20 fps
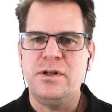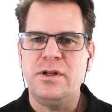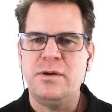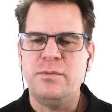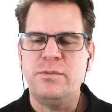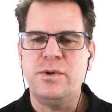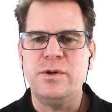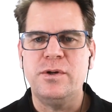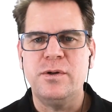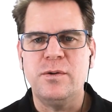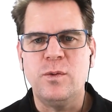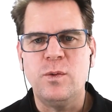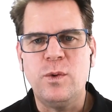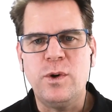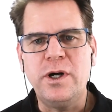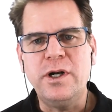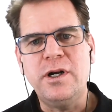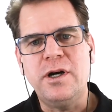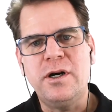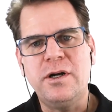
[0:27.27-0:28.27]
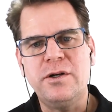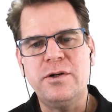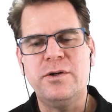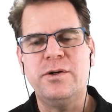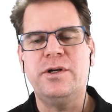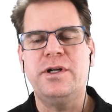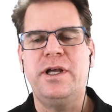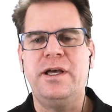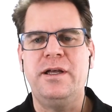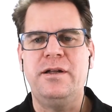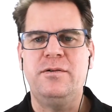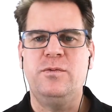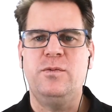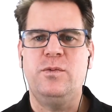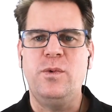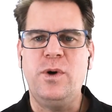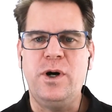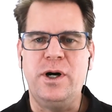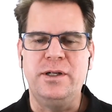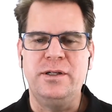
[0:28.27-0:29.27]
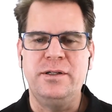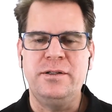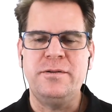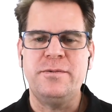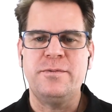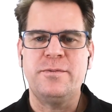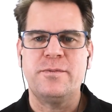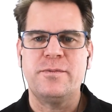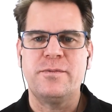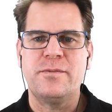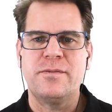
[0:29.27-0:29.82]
number 101,